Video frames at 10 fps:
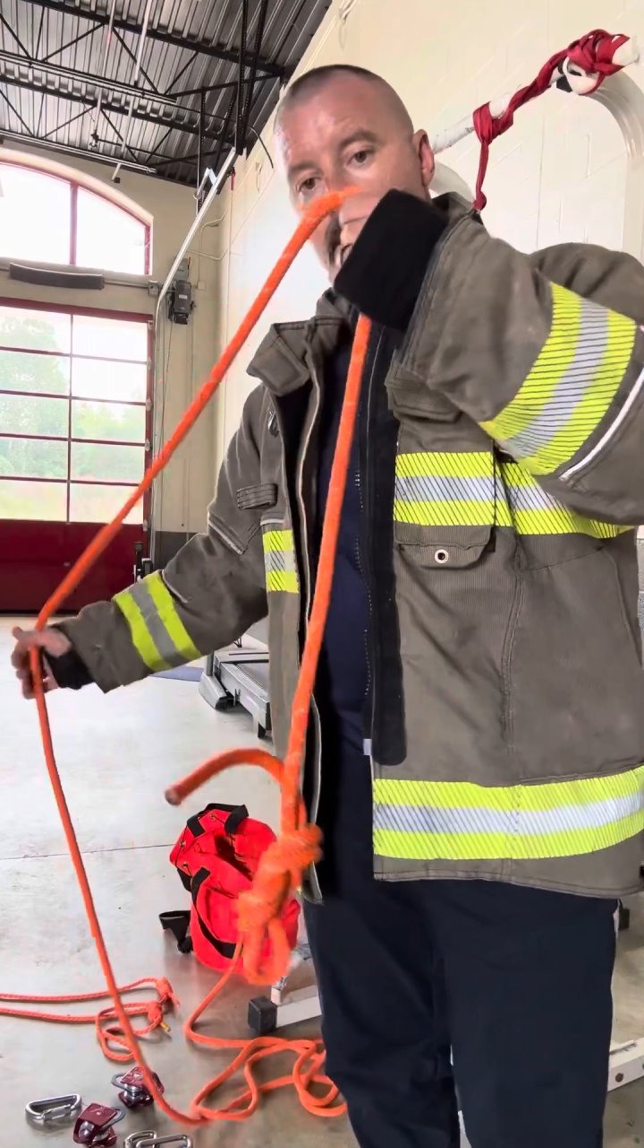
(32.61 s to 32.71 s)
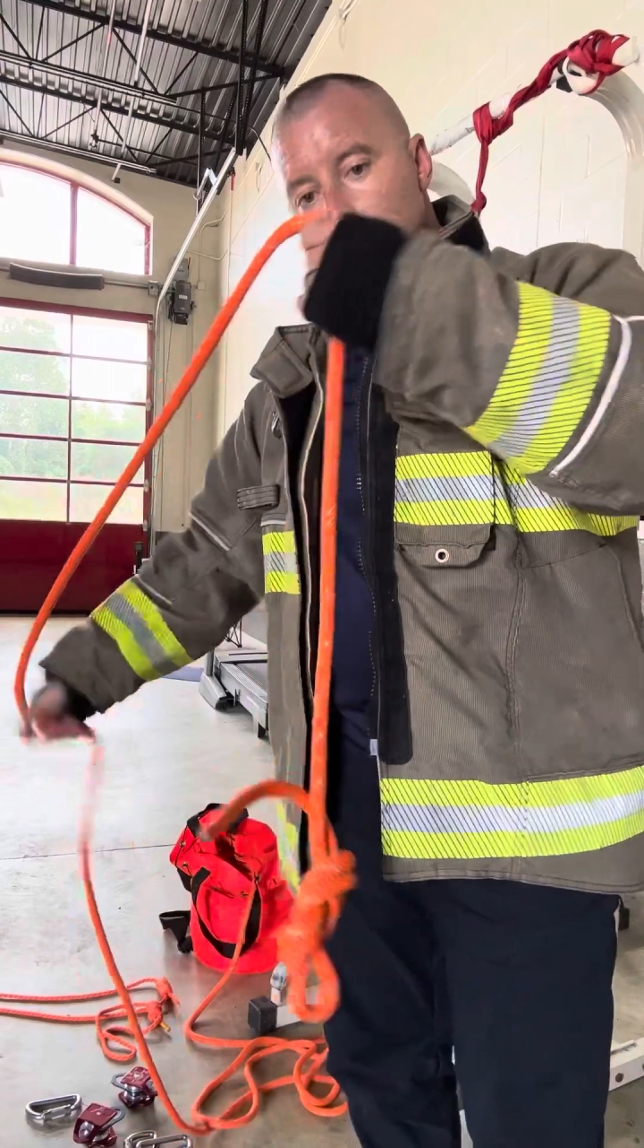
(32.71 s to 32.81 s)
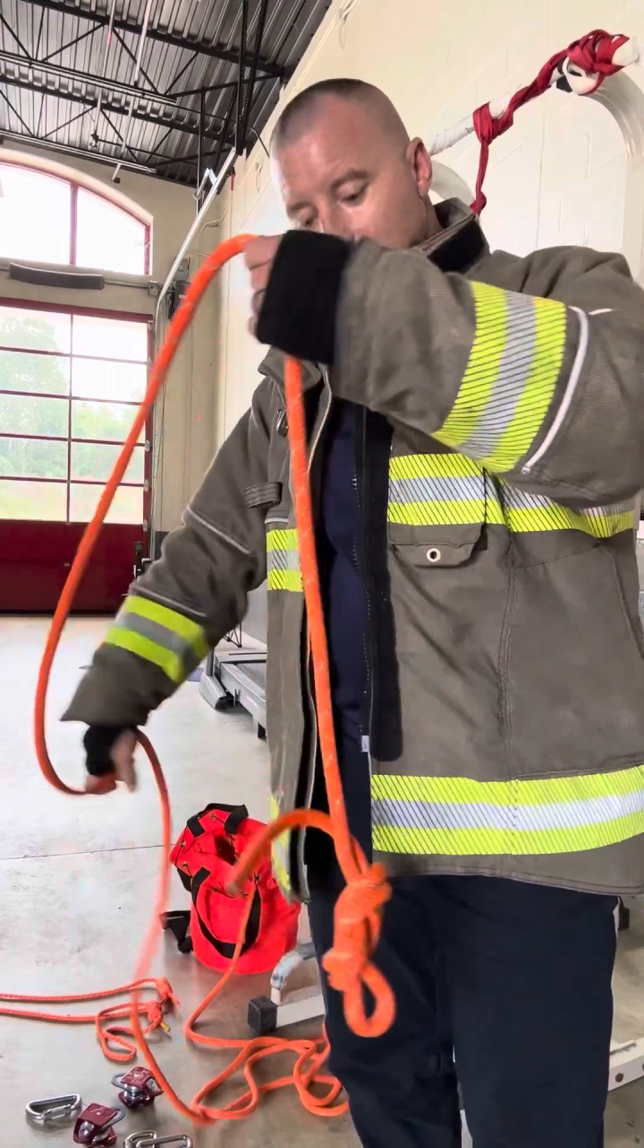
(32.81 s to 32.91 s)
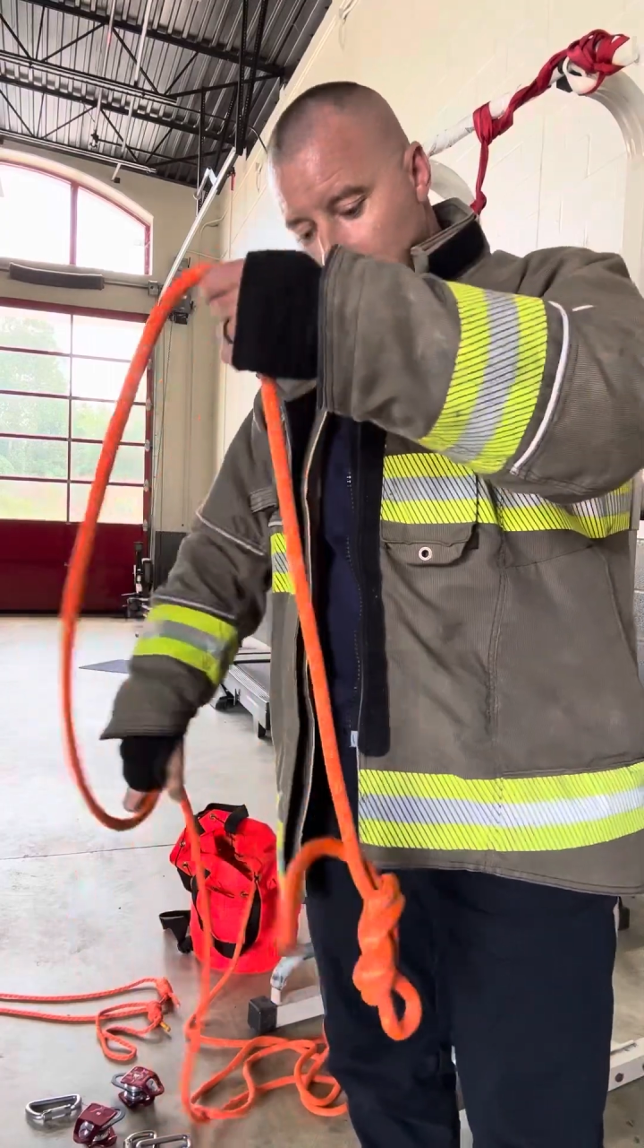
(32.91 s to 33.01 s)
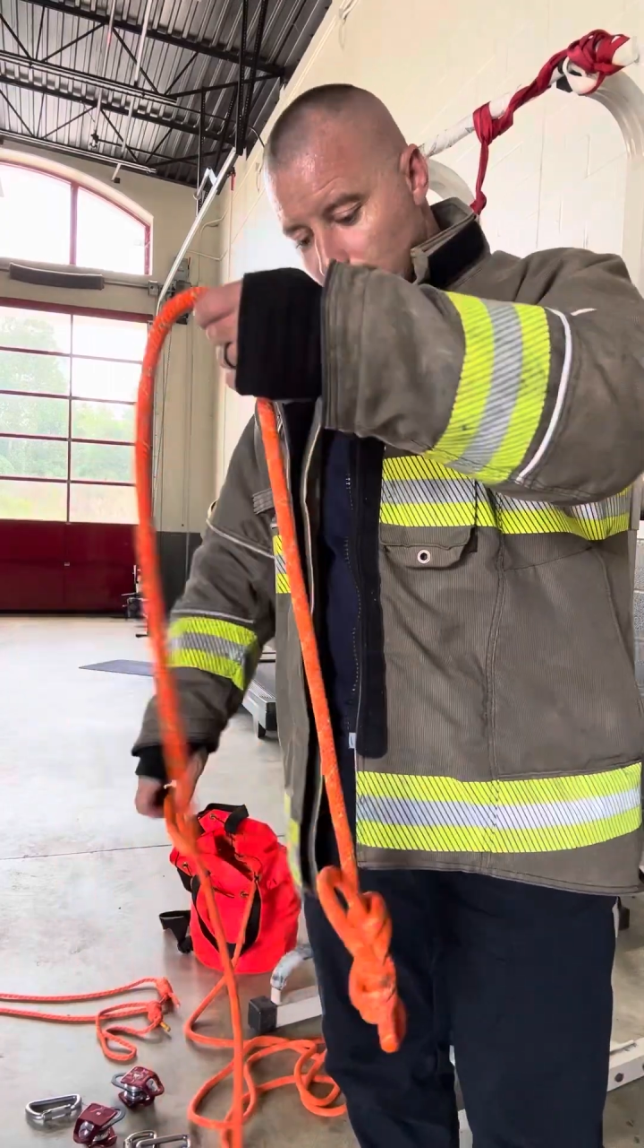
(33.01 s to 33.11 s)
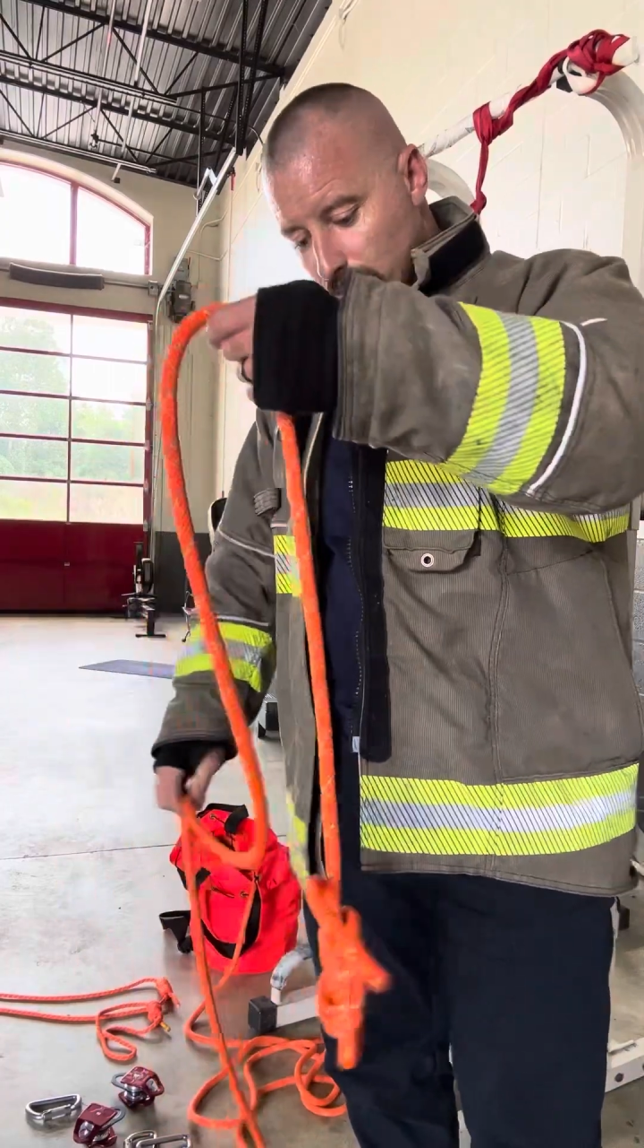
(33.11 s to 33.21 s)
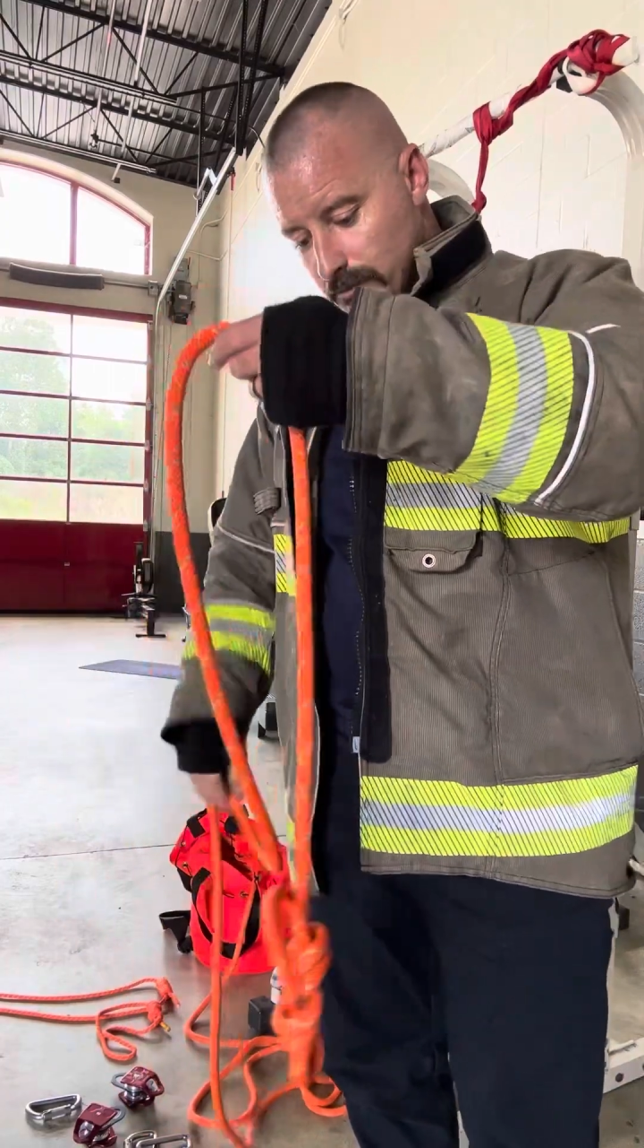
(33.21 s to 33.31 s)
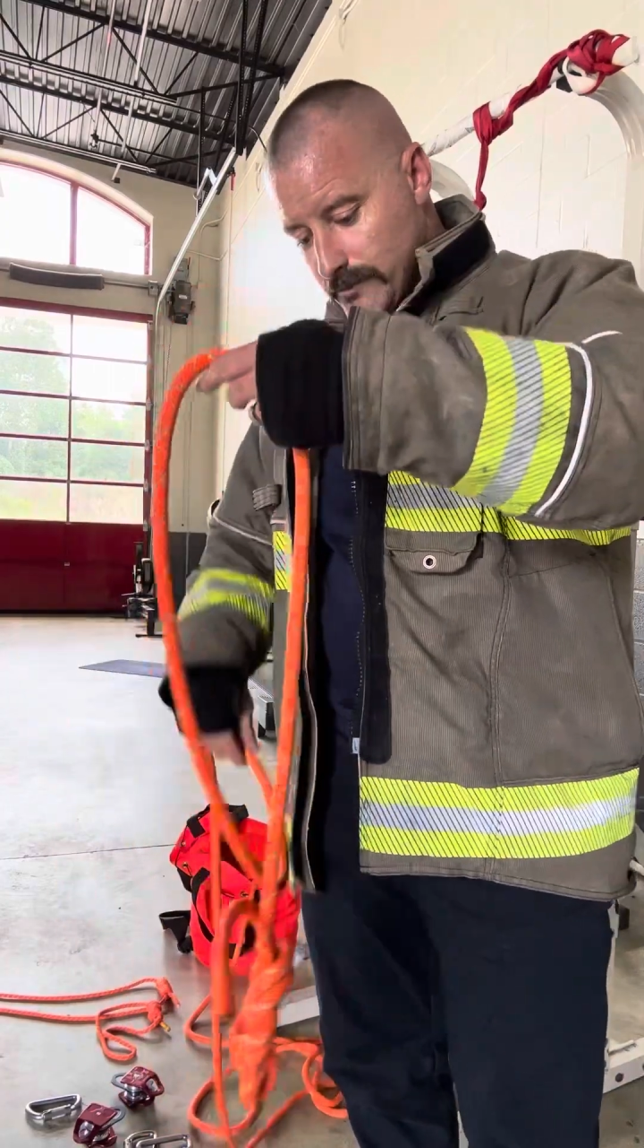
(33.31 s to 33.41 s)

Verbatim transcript: make a loop,